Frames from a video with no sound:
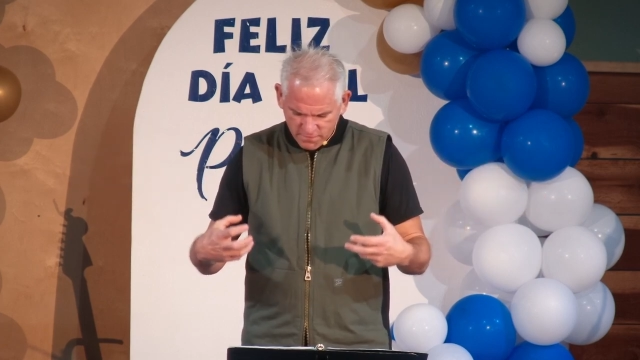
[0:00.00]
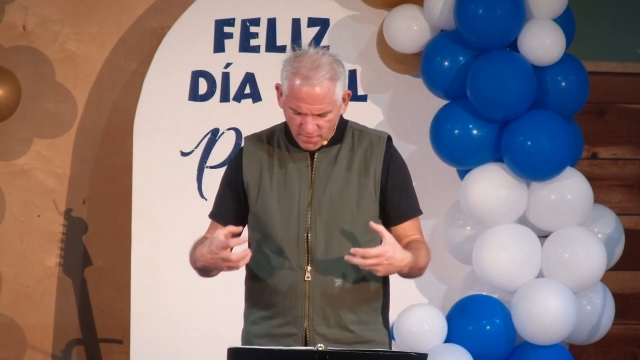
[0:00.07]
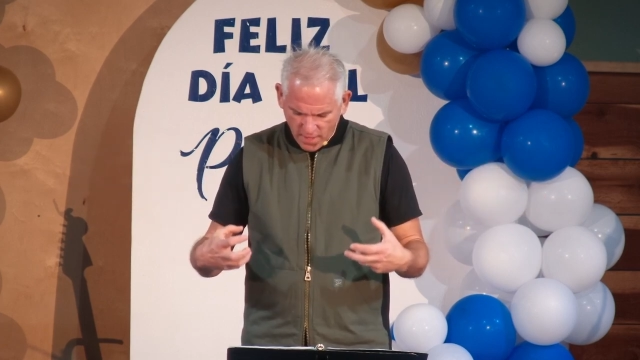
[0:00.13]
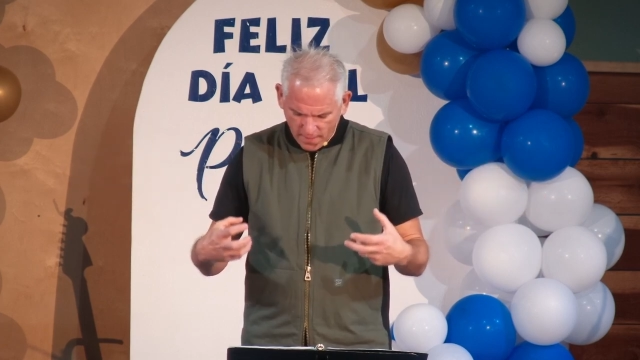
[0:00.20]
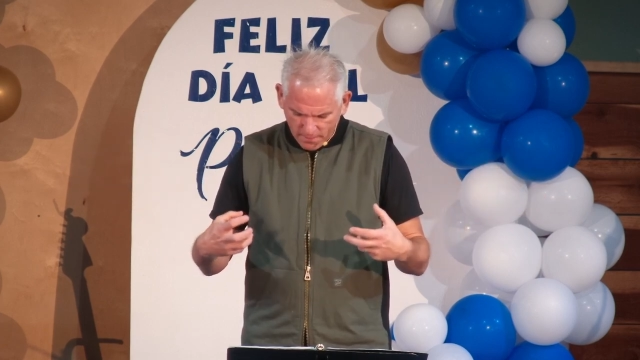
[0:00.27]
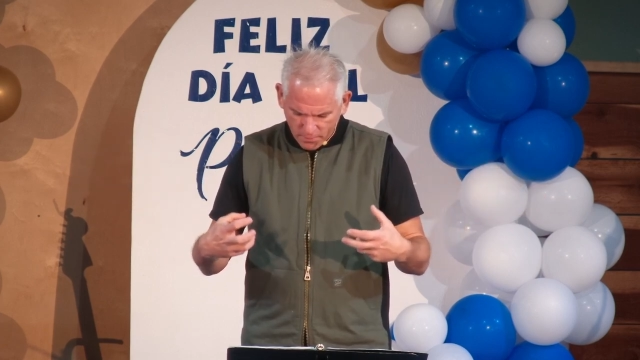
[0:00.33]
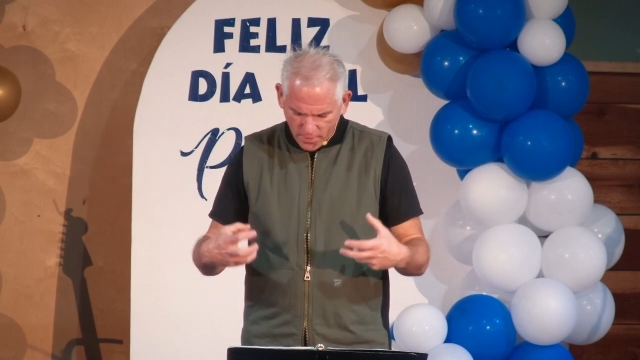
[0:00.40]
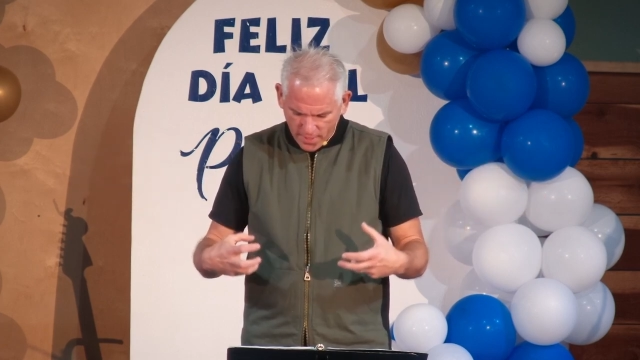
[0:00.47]

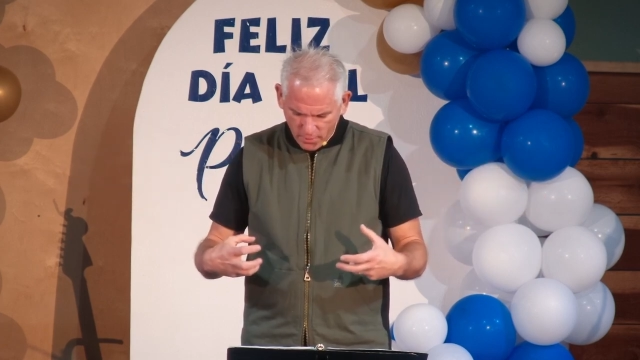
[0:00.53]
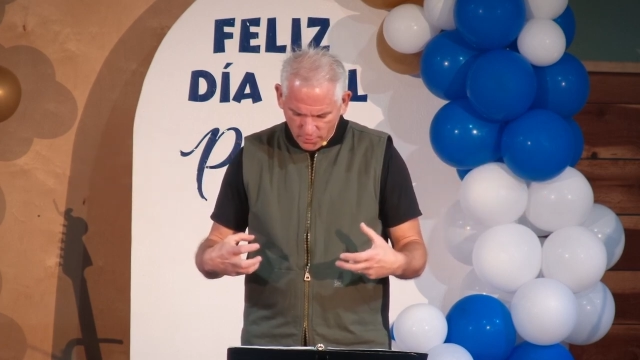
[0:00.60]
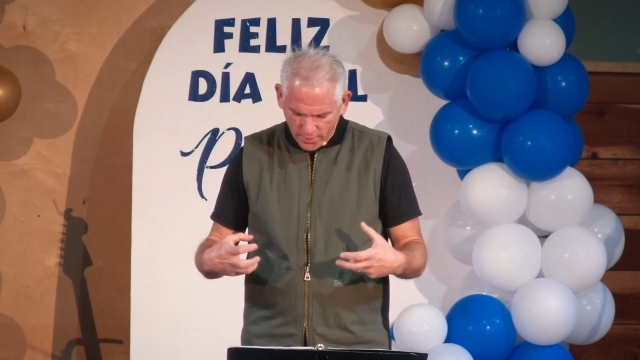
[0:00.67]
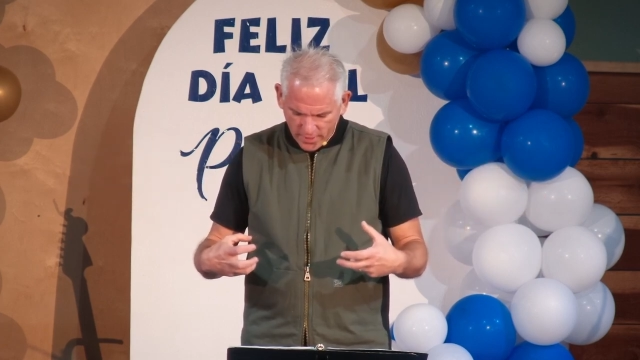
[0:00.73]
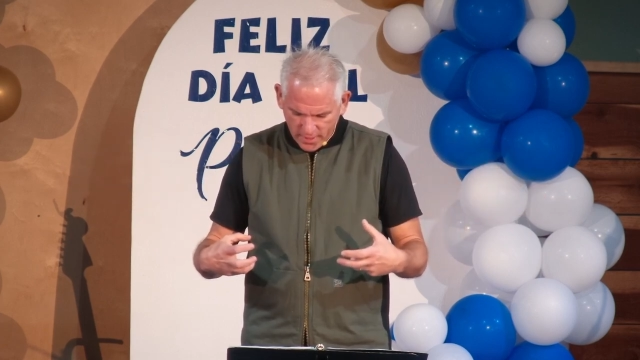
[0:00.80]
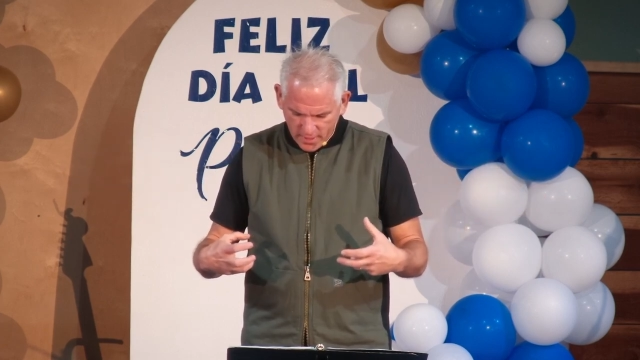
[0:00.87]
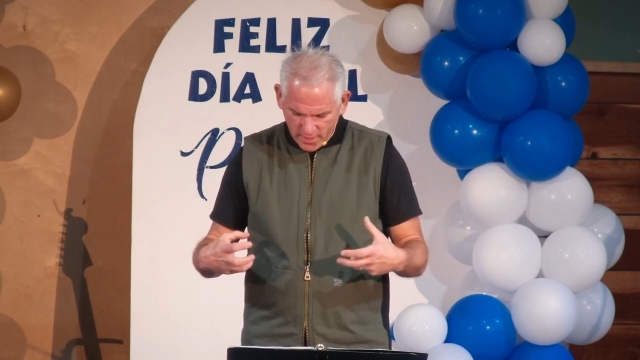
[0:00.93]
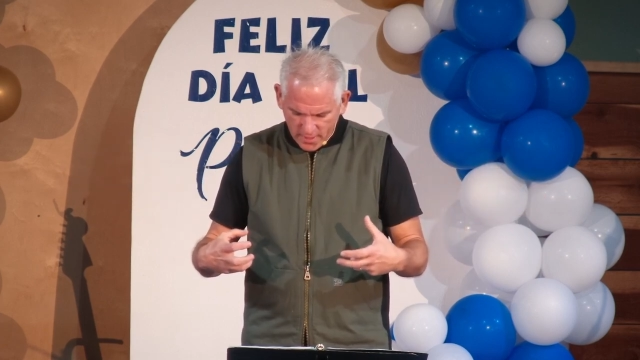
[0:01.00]
vine
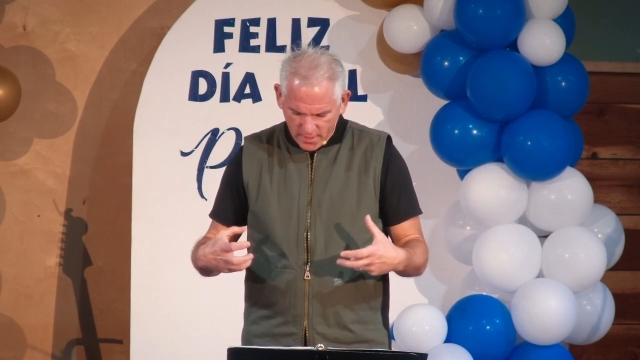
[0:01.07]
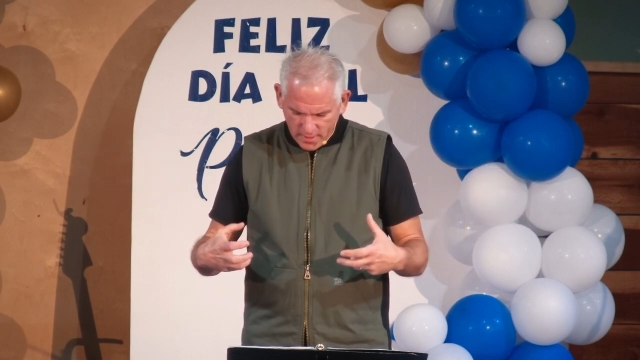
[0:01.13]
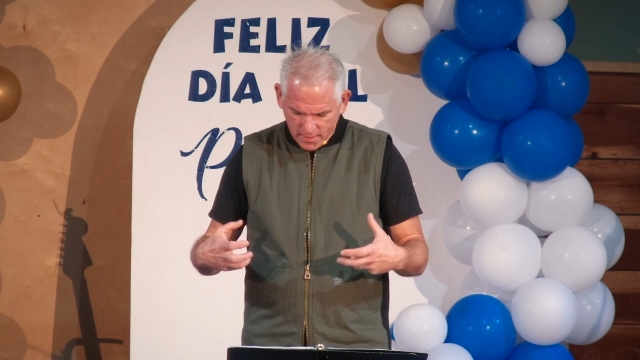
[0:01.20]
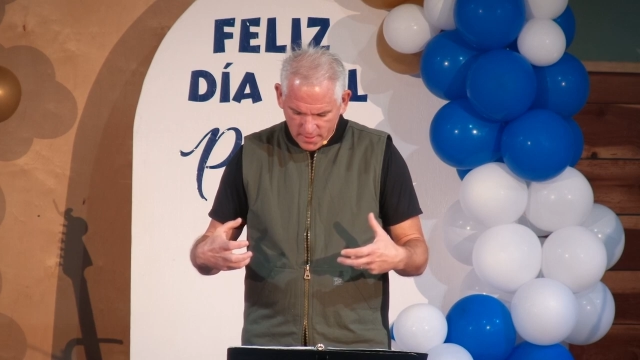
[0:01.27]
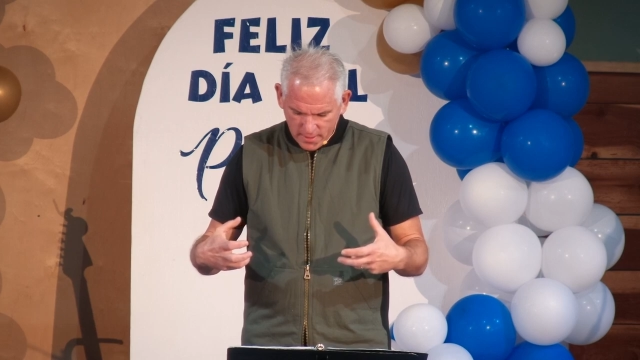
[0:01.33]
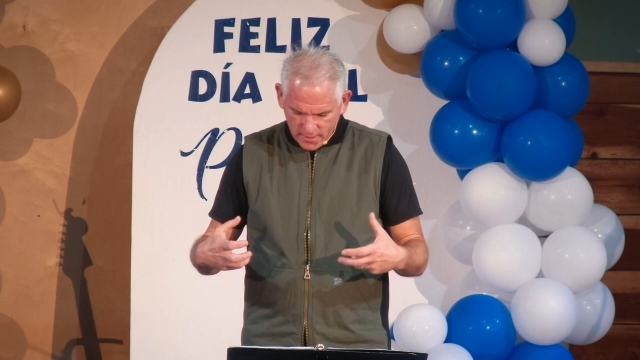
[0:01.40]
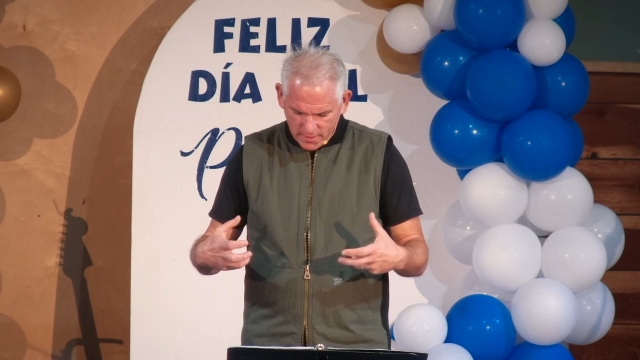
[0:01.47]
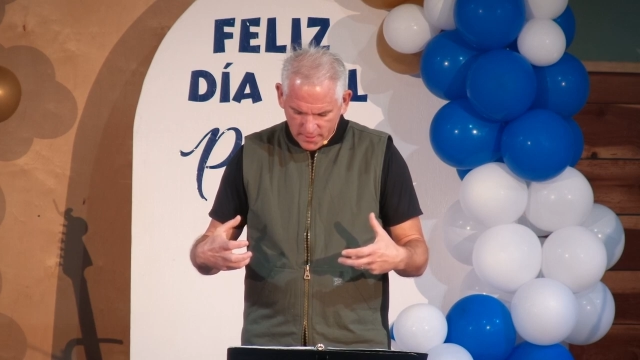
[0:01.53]
priority
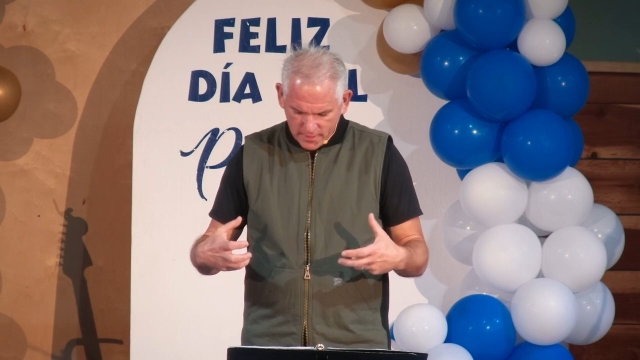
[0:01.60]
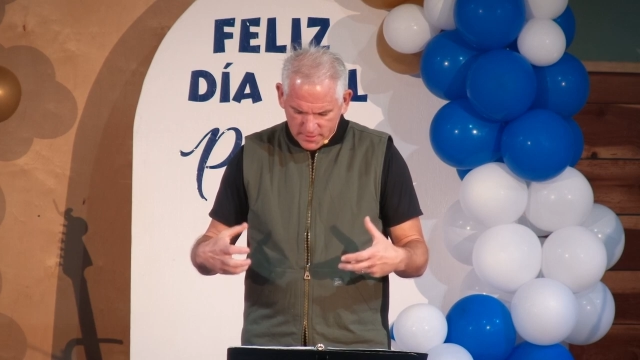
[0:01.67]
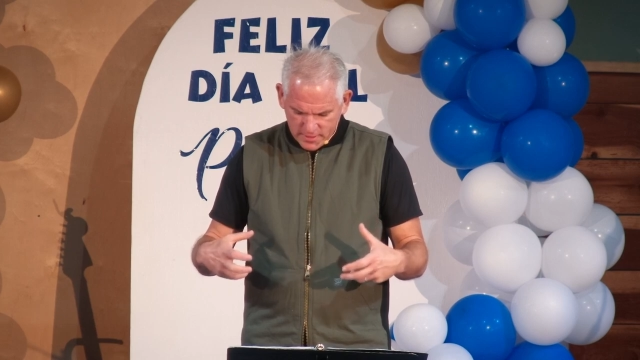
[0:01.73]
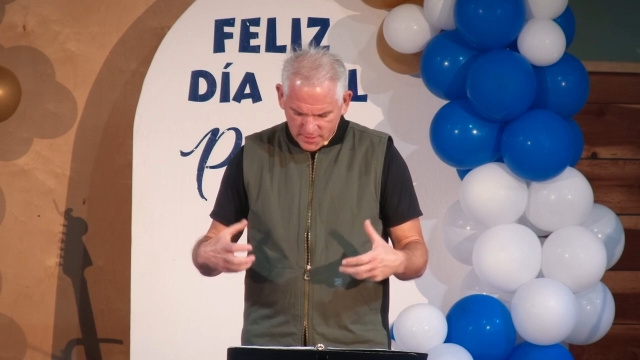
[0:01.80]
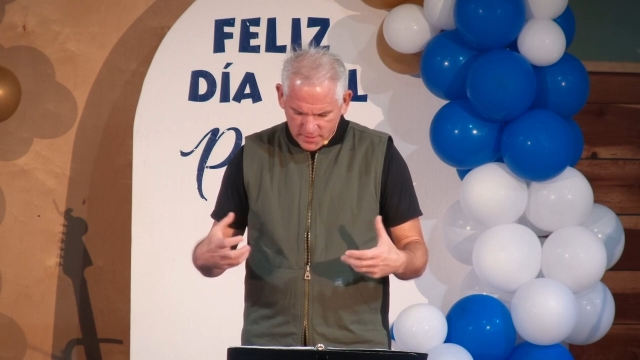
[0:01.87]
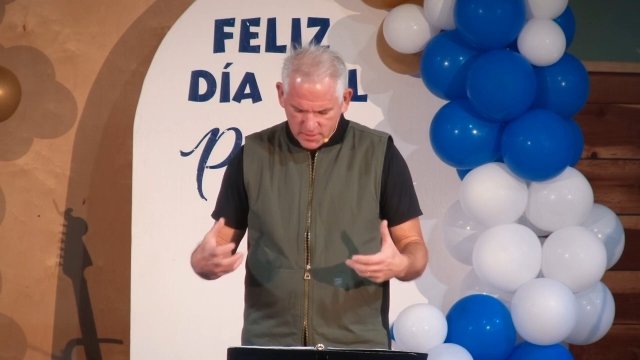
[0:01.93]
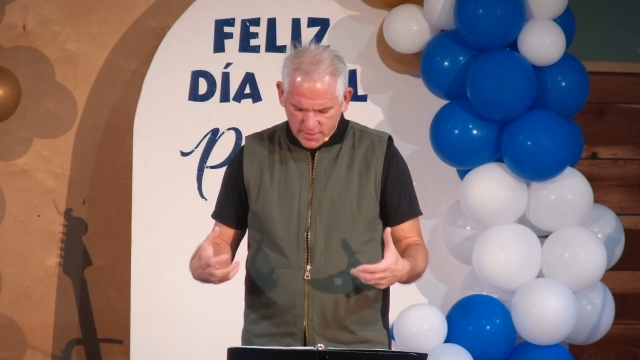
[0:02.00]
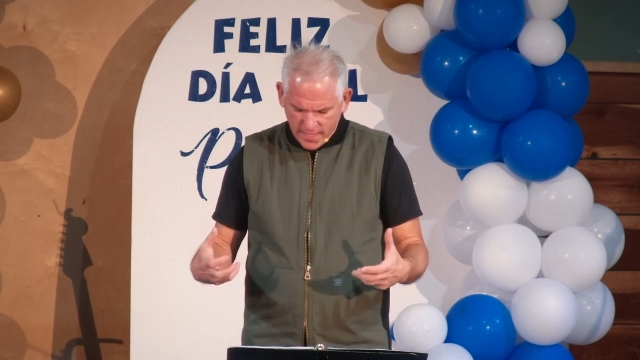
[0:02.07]

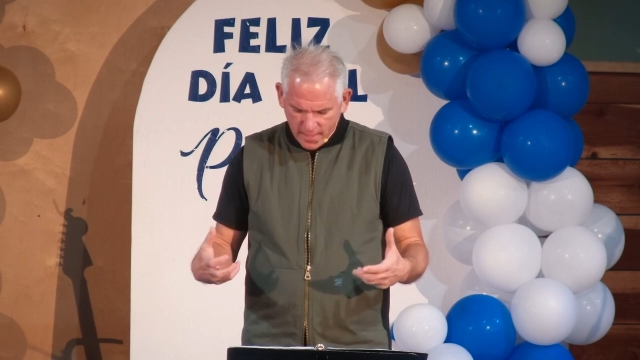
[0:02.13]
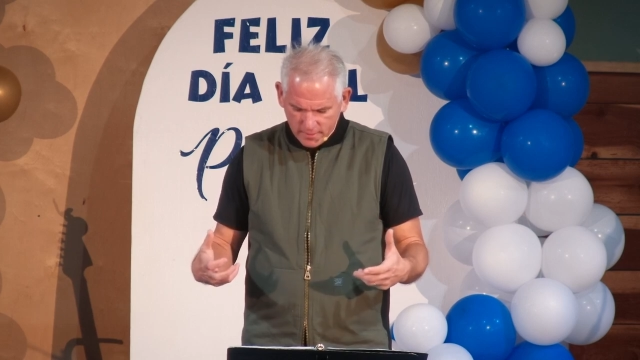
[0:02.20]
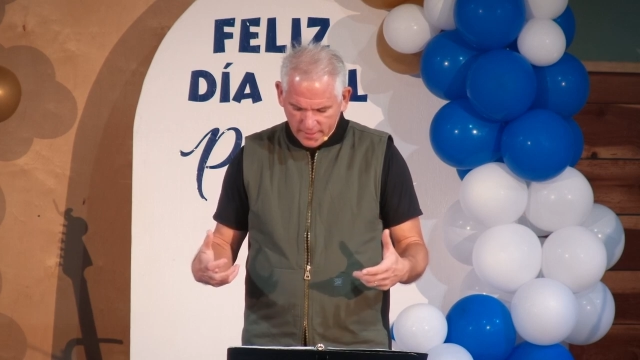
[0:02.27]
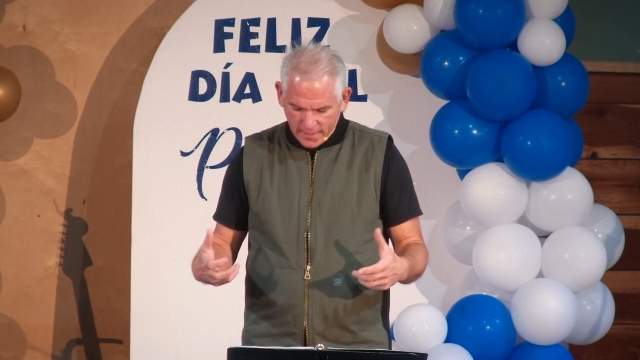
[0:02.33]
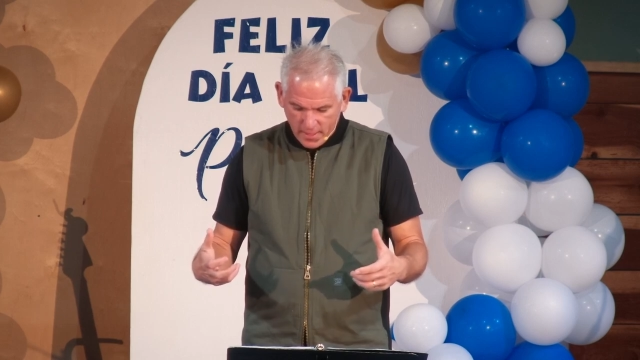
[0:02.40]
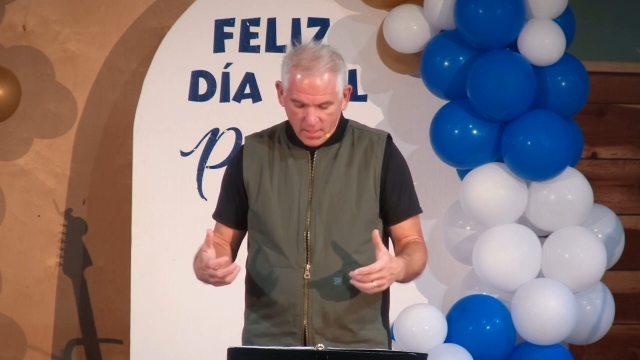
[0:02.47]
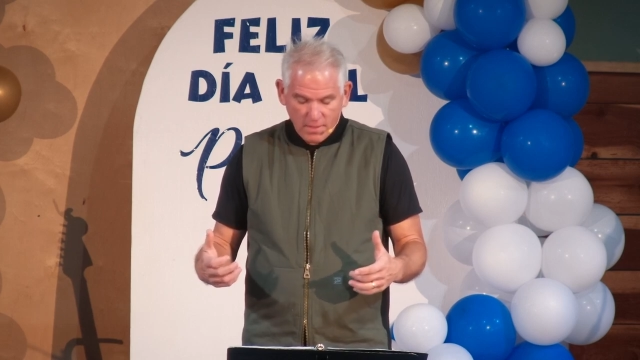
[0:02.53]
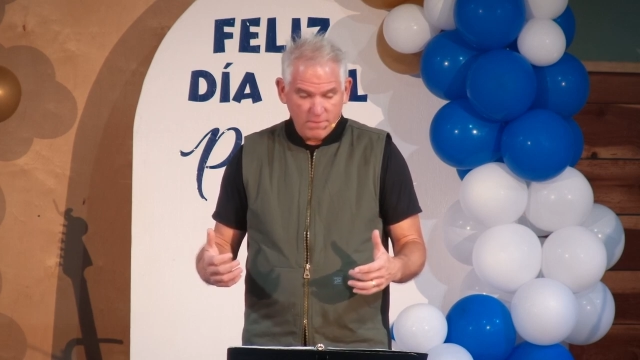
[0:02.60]

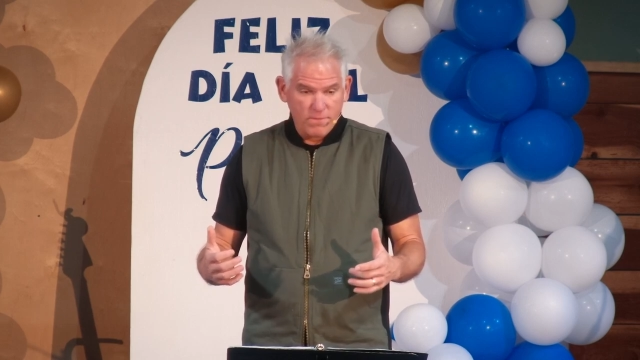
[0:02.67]
intentionality.